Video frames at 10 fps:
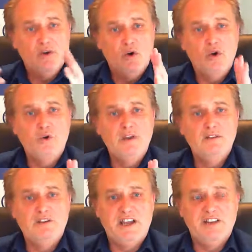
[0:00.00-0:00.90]
All we
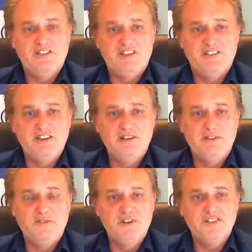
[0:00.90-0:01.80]
look at is that single
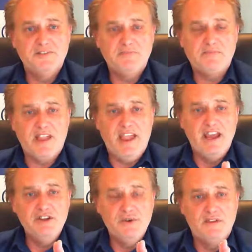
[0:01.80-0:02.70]
invoice,
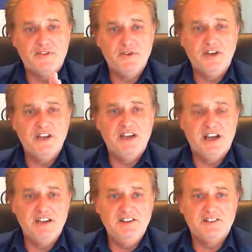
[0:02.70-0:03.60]
and you have 30
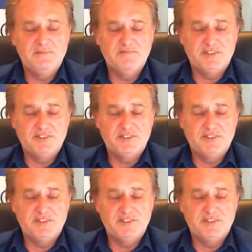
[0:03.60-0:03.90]
days,